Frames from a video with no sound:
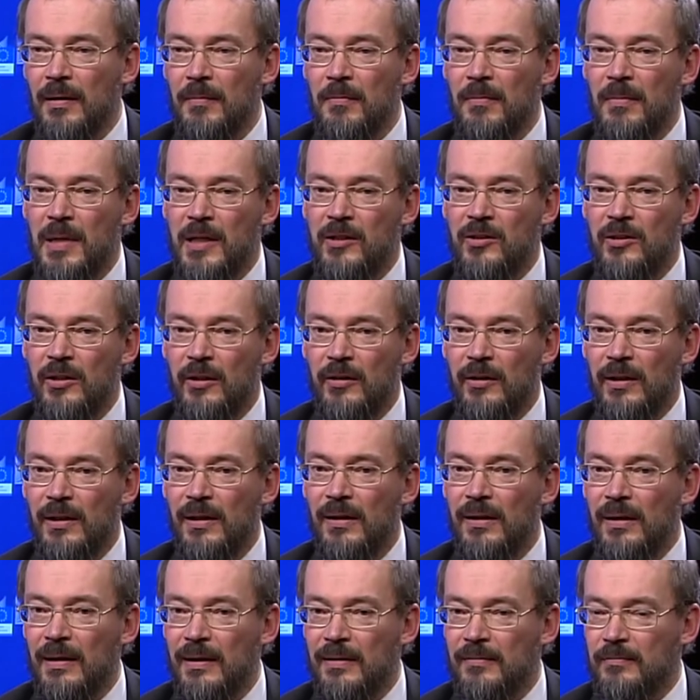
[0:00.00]

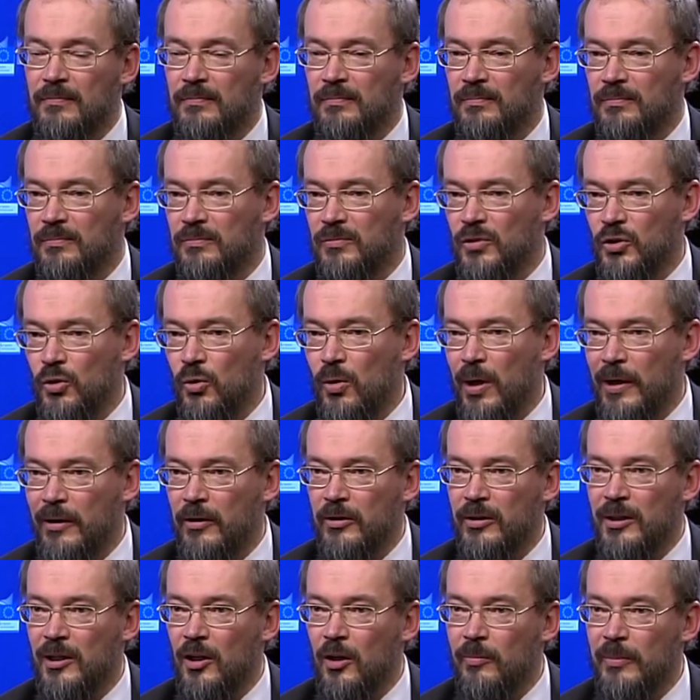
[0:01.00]
material at
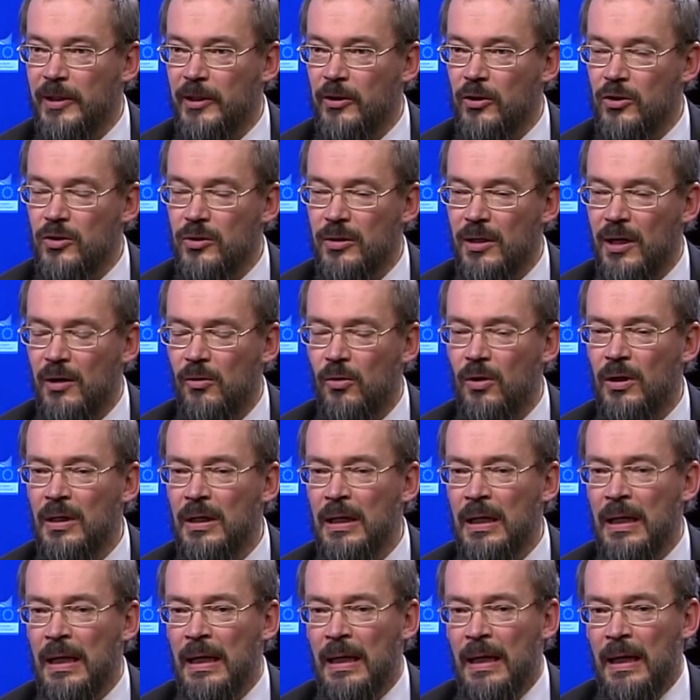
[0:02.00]
200 kilometers an hour.
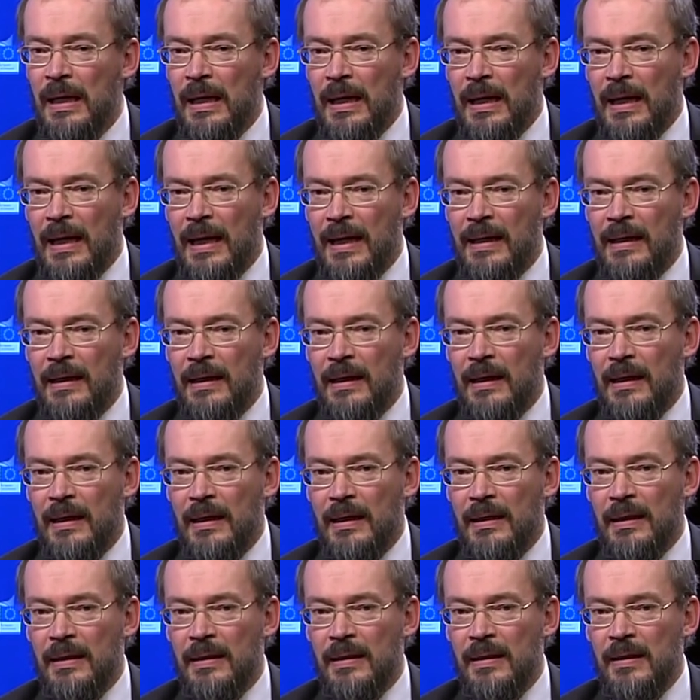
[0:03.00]

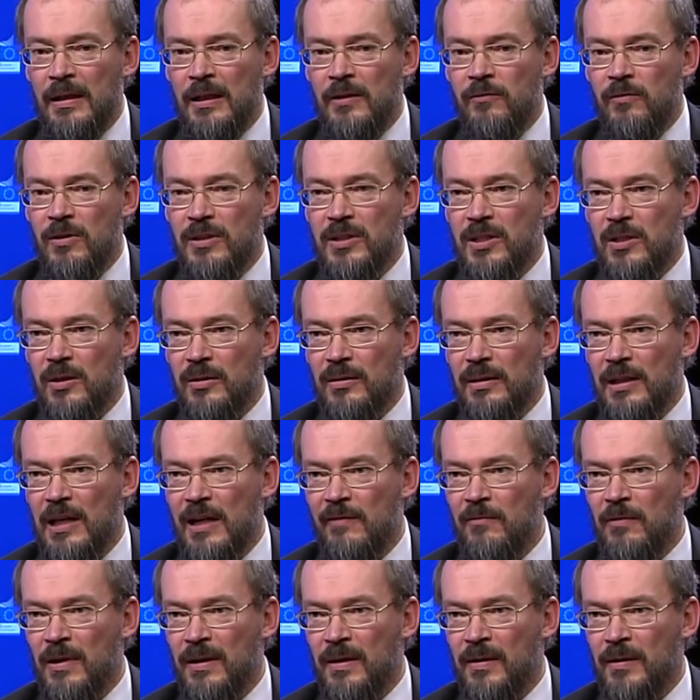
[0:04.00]
And it will certainly
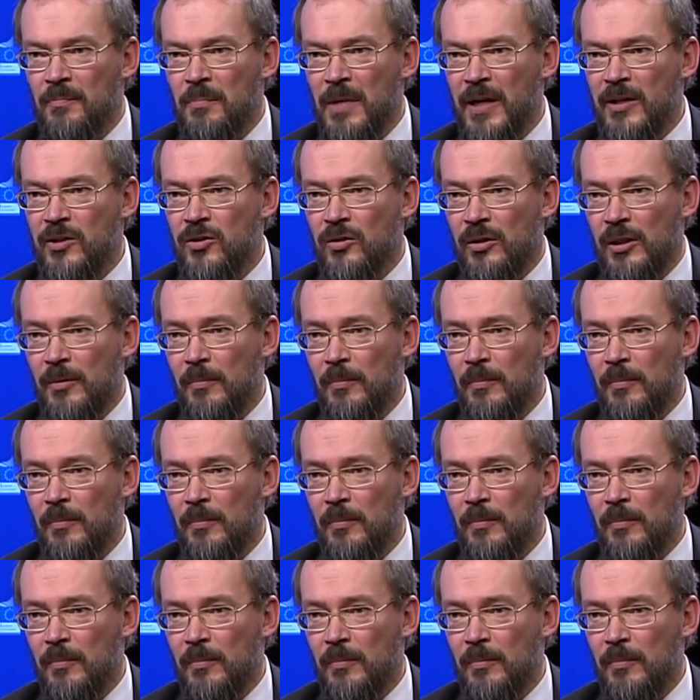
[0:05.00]
have major